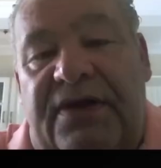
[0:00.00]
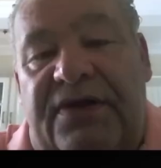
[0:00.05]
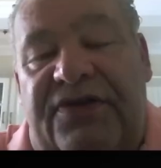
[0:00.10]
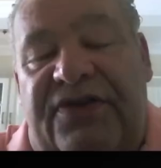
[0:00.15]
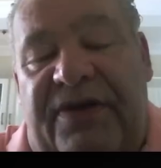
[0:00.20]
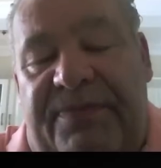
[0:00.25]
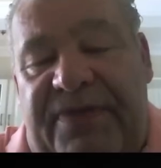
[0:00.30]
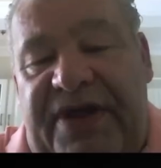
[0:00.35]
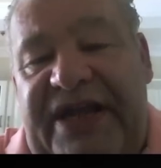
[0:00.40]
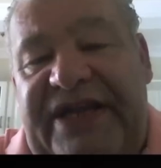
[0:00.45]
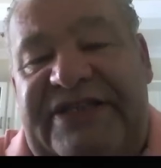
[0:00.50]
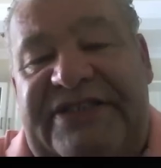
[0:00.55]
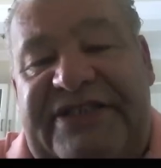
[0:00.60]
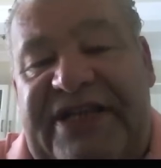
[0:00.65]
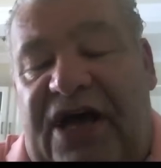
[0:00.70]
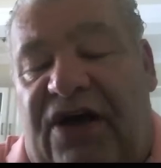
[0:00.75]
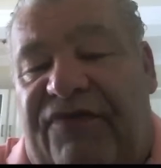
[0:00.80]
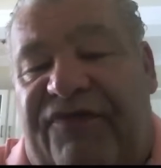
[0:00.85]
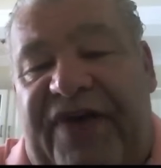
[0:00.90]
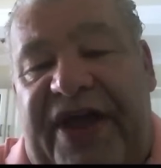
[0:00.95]
To me,
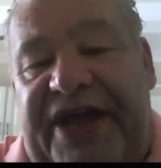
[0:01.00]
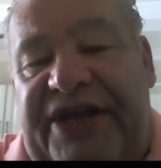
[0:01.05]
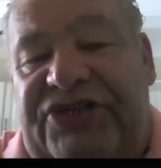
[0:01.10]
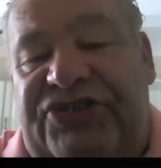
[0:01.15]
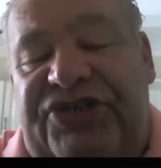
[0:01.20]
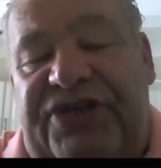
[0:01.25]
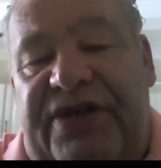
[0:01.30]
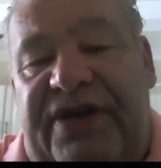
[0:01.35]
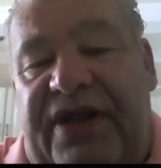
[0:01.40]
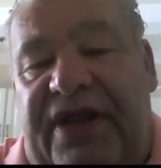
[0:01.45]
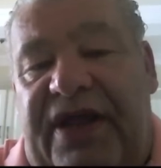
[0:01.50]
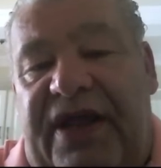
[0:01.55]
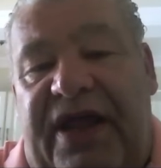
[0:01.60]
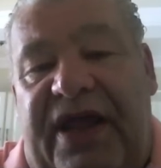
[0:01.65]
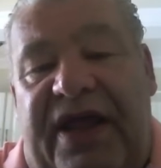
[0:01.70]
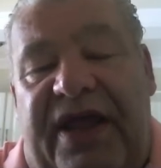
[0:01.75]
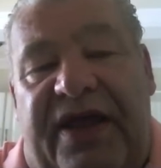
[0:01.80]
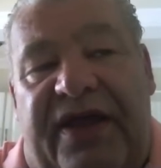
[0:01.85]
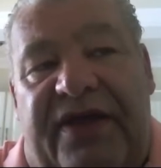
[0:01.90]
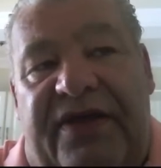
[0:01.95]
salvation
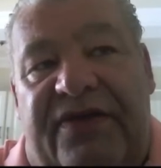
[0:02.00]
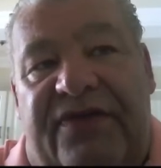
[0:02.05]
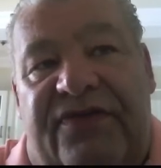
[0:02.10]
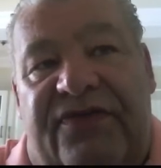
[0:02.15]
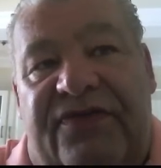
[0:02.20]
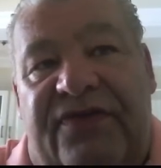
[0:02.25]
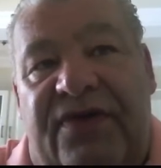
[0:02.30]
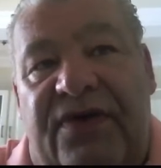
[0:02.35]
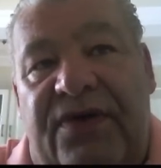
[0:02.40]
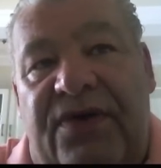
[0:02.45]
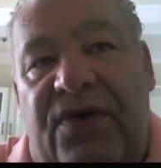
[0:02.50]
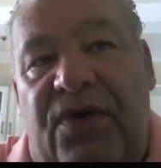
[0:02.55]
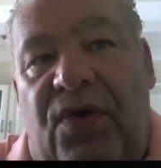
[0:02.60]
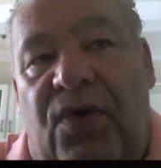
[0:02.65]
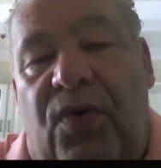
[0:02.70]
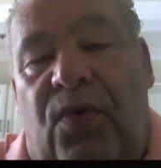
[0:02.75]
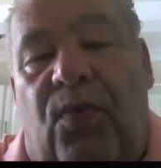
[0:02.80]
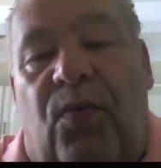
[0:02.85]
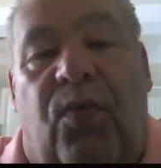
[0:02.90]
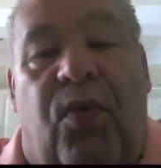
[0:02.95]
is
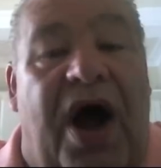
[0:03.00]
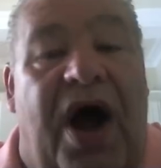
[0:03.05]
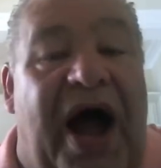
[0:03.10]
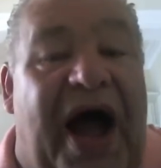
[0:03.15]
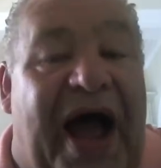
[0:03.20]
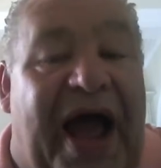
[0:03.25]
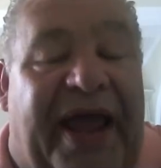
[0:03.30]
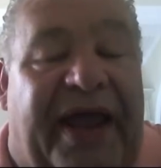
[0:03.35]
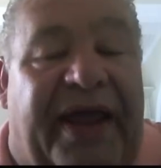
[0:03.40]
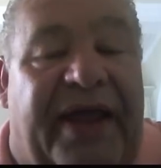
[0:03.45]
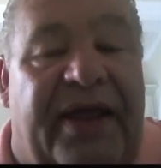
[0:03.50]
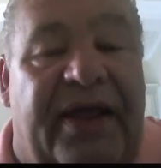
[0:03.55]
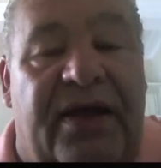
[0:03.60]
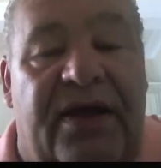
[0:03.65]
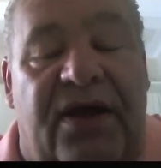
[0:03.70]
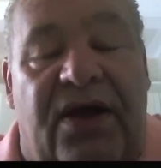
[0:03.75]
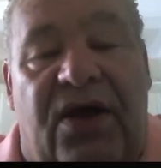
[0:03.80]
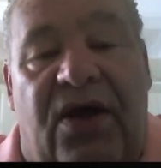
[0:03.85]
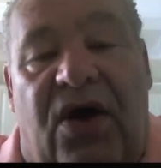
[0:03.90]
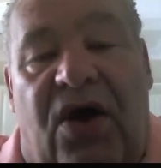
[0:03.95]
why
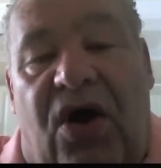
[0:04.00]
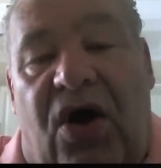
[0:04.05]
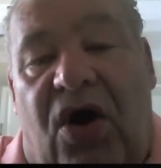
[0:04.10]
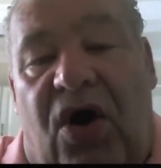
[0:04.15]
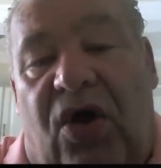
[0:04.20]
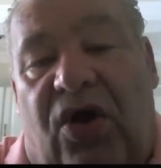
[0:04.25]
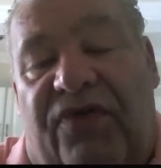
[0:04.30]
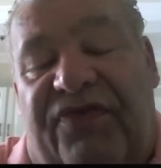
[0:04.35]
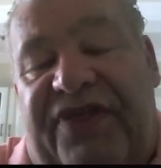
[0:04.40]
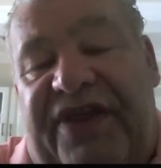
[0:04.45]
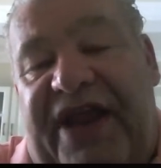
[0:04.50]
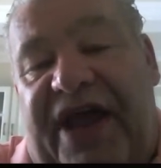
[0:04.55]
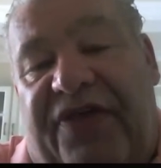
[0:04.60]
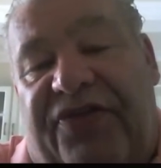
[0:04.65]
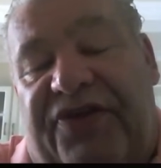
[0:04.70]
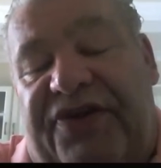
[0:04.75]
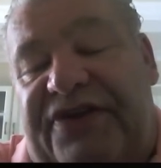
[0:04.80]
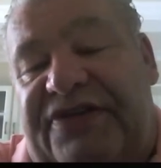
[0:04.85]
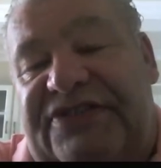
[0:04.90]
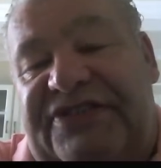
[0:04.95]
all of the
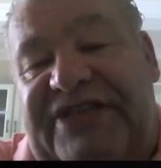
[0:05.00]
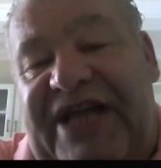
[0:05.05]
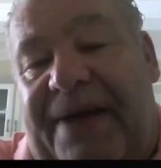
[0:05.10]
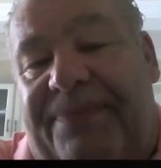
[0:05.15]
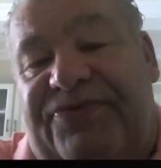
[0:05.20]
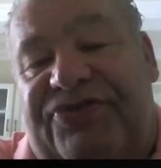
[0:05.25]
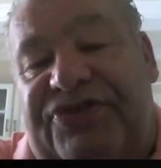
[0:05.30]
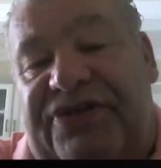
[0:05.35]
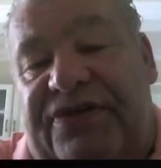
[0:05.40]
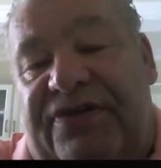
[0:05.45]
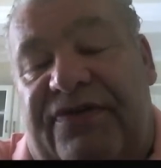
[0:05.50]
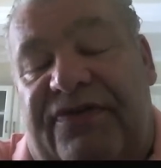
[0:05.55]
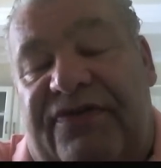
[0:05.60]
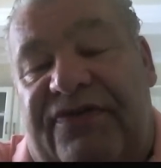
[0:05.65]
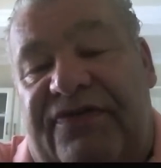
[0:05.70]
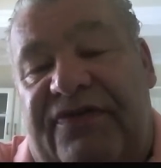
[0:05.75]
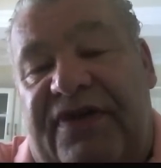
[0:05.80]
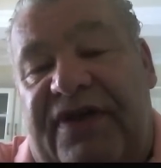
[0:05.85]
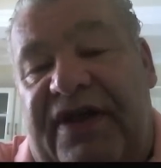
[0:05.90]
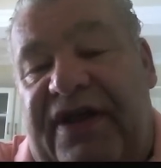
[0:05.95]
other
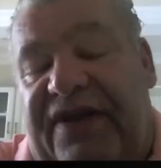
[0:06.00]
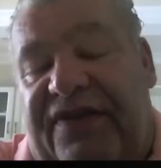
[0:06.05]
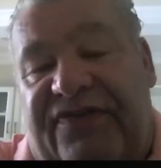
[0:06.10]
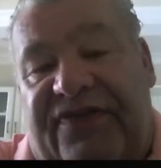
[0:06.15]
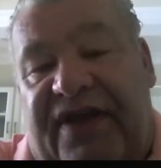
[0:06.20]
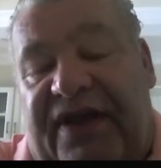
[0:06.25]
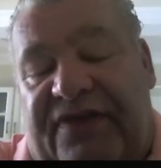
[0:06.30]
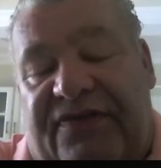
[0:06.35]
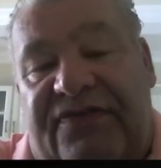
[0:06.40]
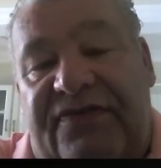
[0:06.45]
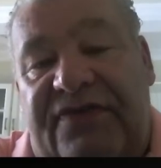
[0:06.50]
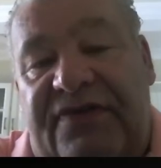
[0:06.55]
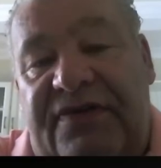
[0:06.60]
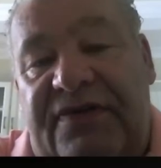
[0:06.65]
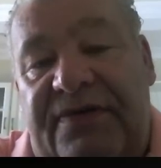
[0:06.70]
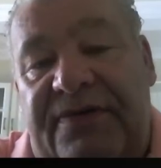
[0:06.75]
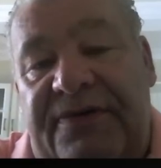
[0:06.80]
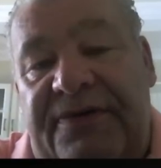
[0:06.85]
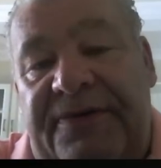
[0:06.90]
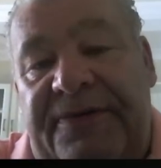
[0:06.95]
deceptions exist.
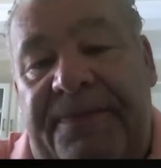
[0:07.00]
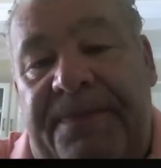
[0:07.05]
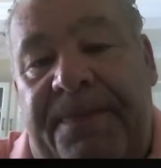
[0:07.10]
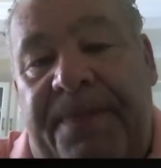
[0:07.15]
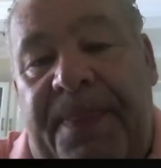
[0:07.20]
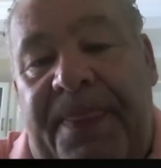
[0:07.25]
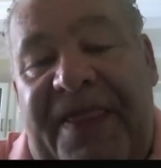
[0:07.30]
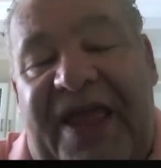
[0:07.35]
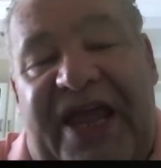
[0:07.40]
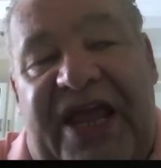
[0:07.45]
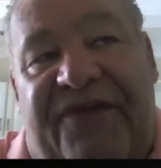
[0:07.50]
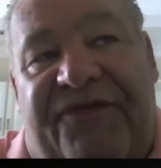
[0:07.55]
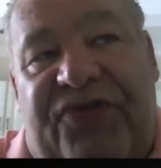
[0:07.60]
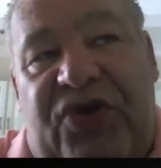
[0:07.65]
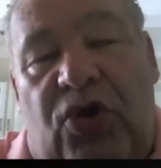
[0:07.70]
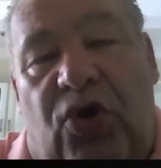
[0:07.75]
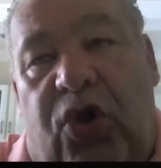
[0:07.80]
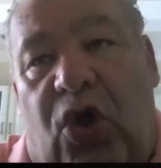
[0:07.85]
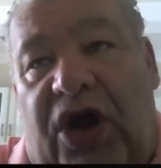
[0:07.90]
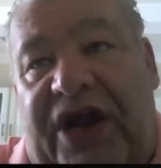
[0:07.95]
If
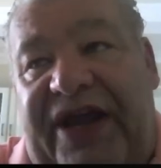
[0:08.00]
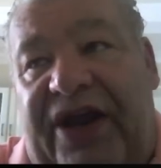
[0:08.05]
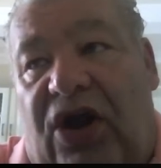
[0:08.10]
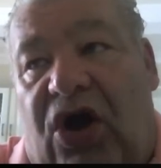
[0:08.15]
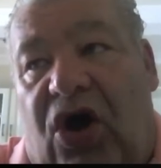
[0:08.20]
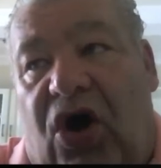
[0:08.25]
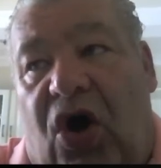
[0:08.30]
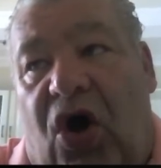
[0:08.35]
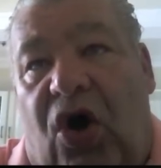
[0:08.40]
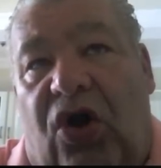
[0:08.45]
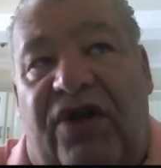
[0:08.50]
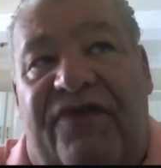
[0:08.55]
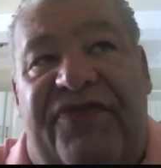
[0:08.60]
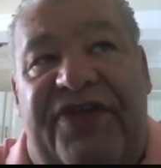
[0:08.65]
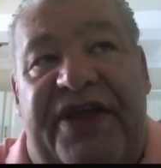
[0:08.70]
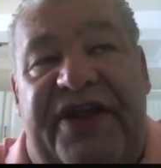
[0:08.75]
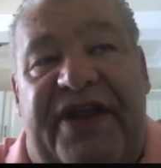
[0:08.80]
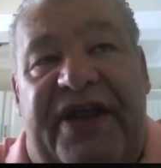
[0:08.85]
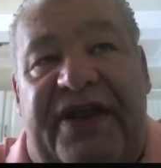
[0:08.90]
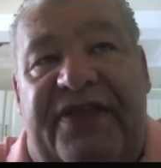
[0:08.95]
you look at all of
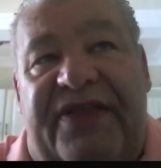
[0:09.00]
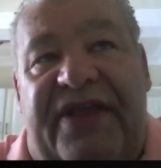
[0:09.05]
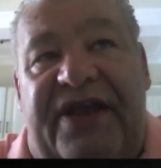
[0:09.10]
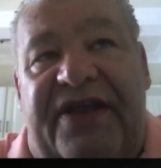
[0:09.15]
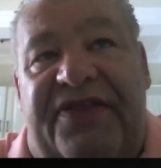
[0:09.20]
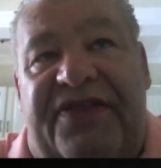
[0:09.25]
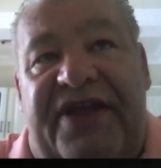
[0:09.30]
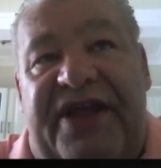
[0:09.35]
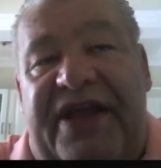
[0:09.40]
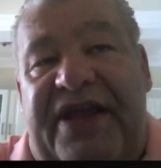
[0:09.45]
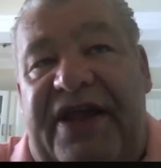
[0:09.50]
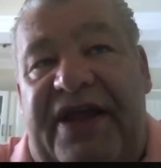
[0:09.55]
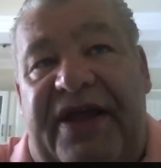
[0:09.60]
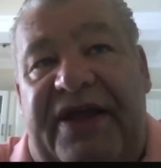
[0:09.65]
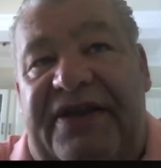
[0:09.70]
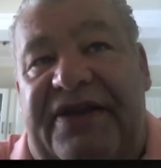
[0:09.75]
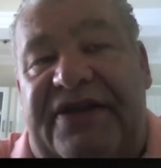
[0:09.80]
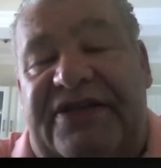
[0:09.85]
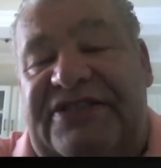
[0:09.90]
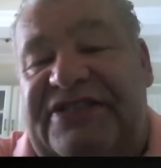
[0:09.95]
the, the, the
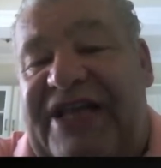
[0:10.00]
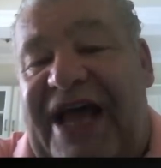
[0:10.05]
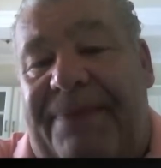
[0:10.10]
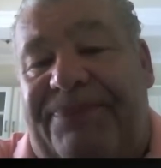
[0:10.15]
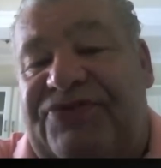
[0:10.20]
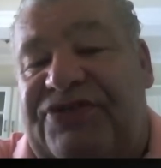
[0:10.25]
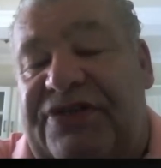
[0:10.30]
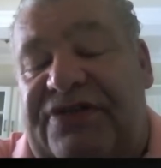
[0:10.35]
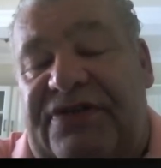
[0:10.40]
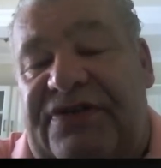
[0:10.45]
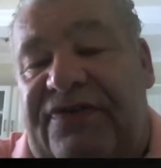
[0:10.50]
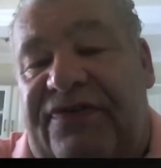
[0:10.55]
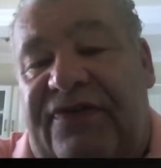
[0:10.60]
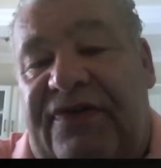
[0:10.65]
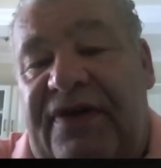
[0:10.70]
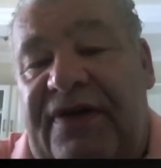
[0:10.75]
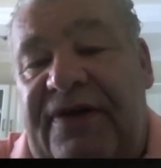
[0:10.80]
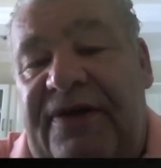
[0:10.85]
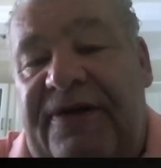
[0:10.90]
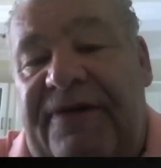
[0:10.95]
deceptions
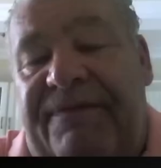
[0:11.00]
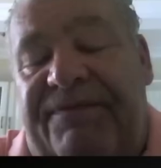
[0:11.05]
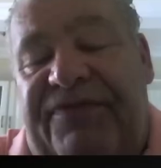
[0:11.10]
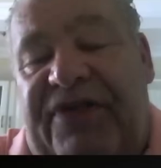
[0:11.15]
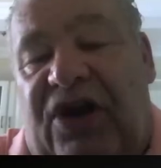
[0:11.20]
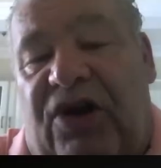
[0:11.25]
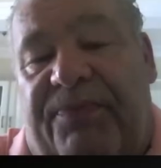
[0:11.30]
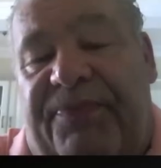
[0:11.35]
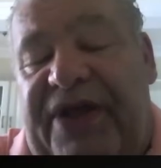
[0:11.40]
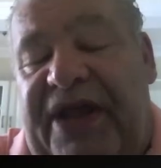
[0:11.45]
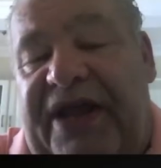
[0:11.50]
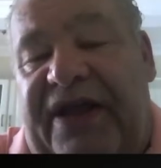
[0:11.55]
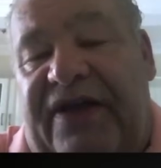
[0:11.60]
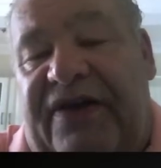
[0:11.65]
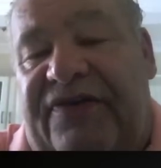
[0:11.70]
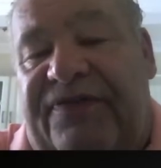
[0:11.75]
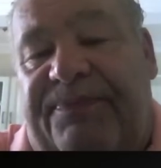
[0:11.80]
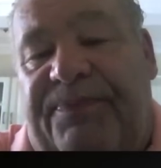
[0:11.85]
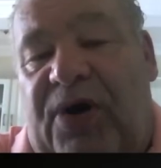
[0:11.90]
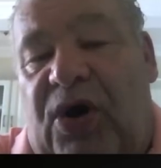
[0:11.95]
that are being
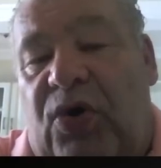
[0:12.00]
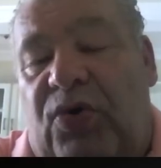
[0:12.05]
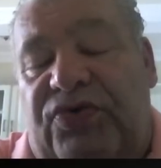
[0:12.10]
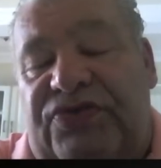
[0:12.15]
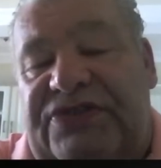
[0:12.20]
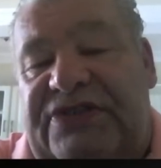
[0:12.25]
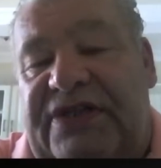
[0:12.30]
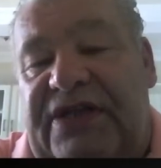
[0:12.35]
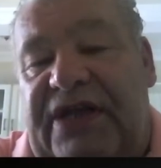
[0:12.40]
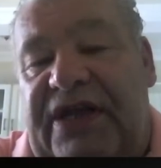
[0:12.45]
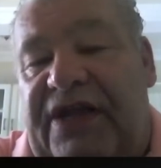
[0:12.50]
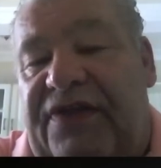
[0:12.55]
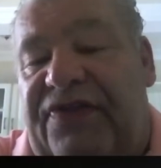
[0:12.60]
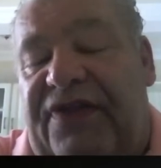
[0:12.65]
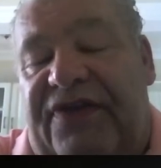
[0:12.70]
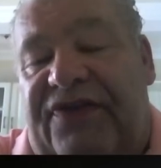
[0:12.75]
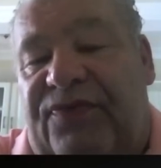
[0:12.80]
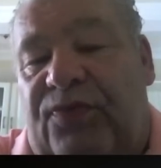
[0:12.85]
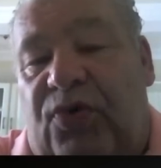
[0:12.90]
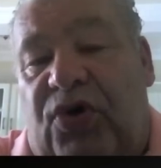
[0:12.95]
exposed in
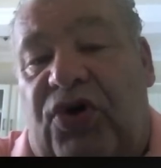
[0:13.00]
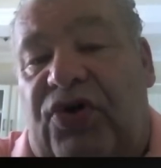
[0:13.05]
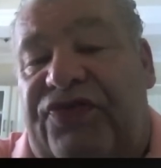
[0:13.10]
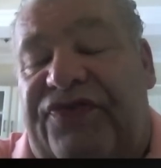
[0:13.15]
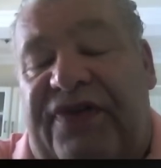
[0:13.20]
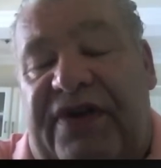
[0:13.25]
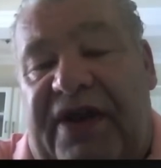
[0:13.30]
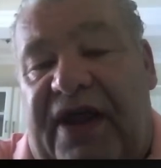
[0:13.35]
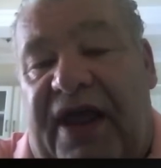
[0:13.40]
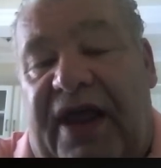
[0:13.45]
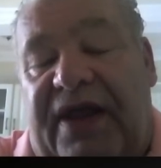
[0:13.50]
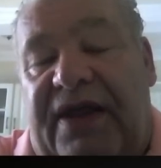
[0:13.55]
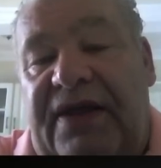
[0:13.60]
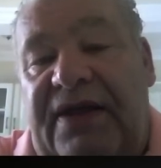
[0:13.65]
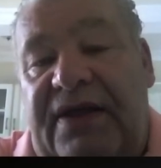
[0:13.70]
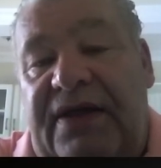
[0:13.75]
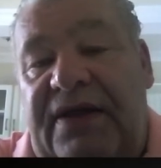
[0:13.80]
this world today,